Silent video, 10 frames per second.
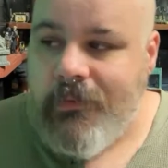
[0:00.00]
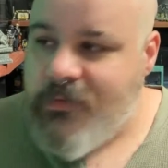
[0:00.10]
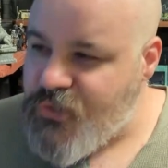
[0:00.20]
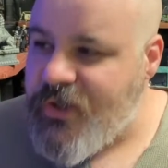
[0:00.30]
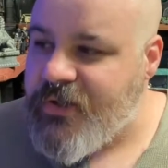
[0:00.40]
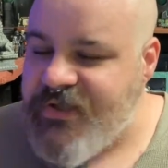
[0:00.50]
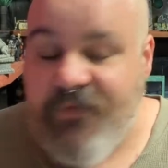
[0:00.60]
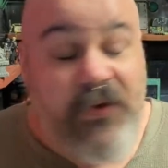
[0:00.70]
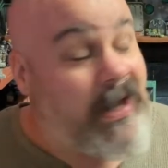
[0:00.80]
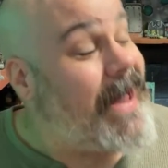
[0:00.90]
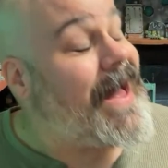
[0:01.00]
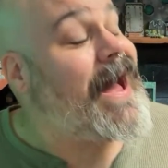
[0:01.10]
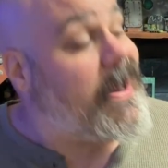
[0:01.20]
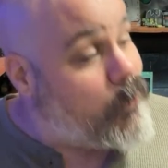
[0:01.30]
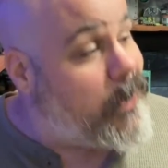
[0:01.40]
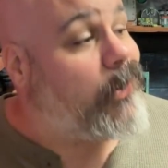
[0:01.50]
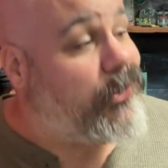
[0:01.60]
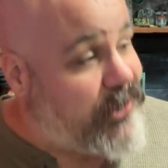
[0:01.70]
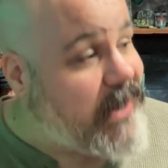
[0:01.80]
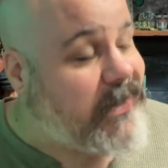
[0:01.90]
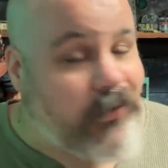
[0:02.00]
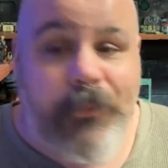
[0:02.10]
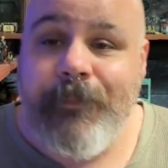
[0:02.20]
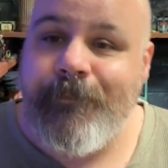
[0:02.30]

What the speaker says: treat yourself good. I will, thank you.